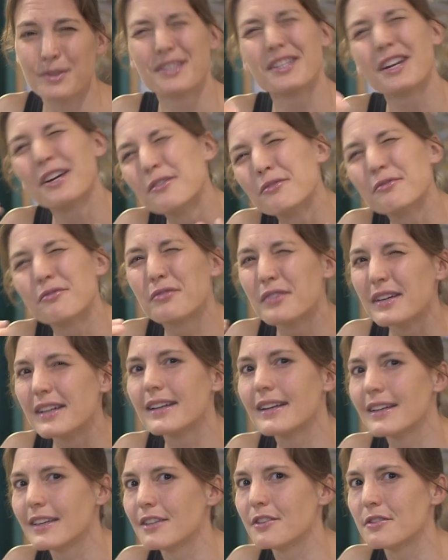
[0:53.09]
We don't
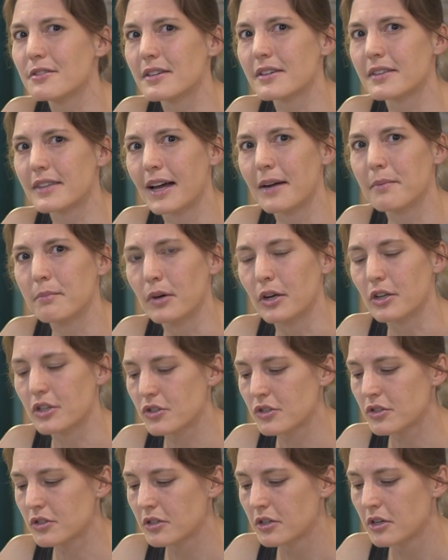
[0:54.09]
really use it that
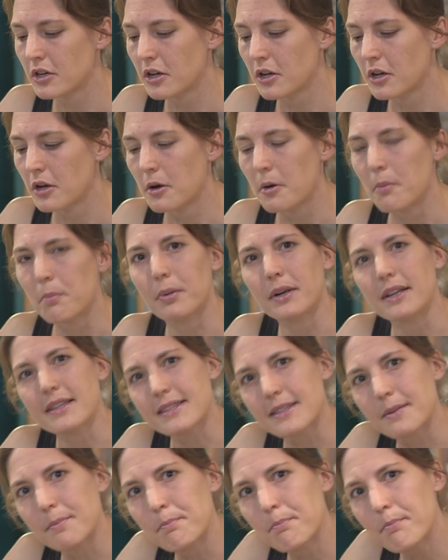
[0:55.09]
much but
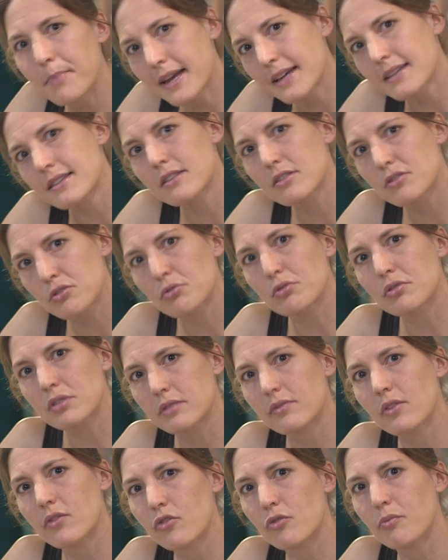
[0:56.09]
it's the best
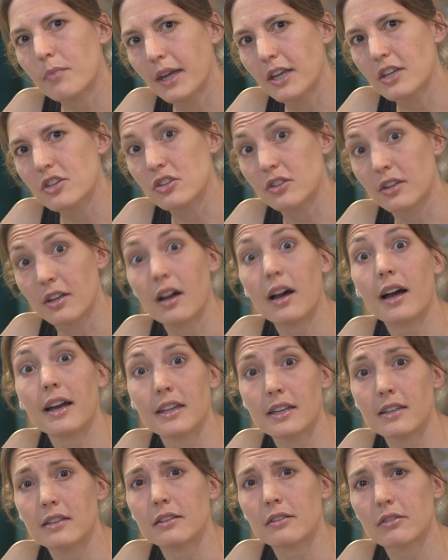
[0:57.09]
source of information that
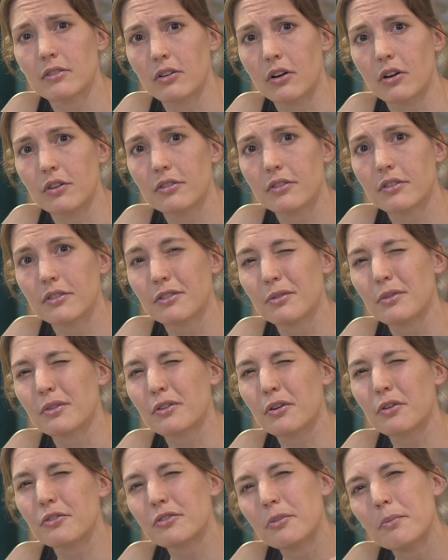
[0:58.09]
hyenas got. So
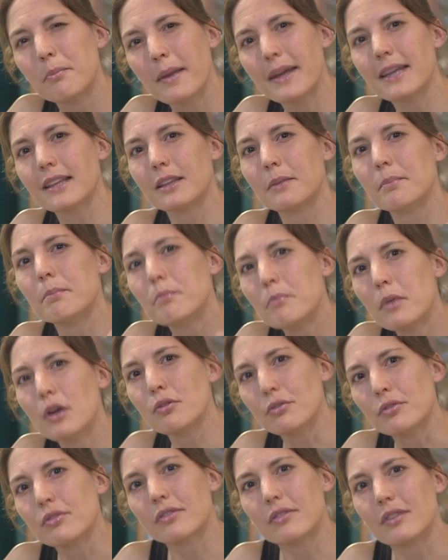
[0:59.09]
it's got to make the
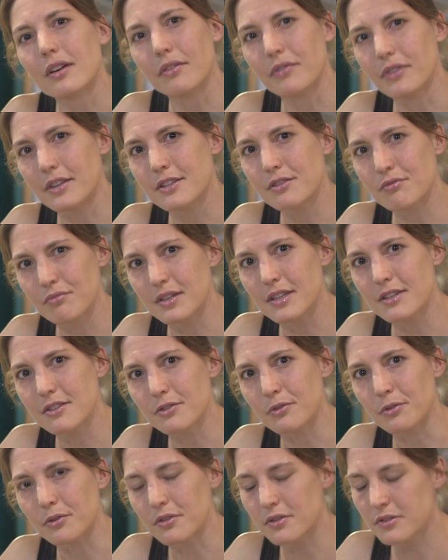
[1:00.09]
most of this
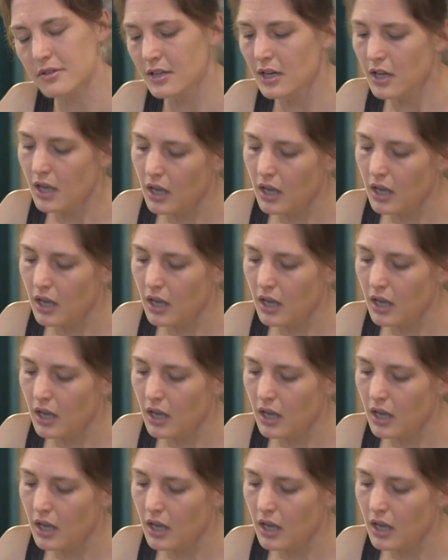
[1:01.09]
resource.